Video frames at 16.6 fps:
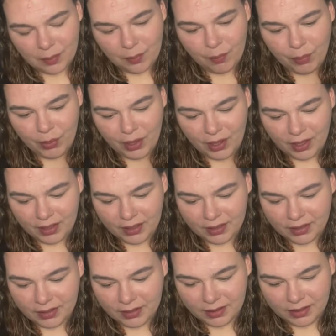But,
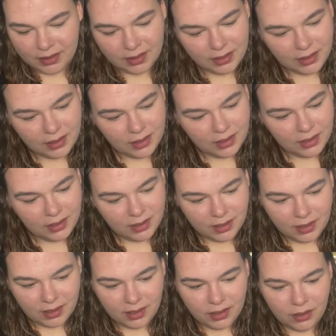
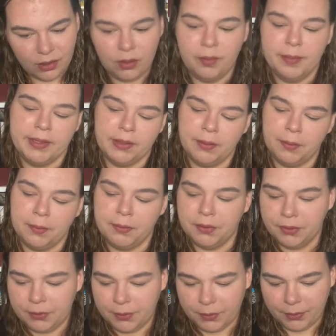oh my god,
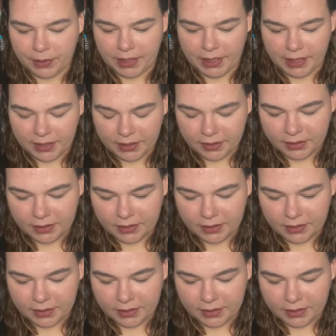okay.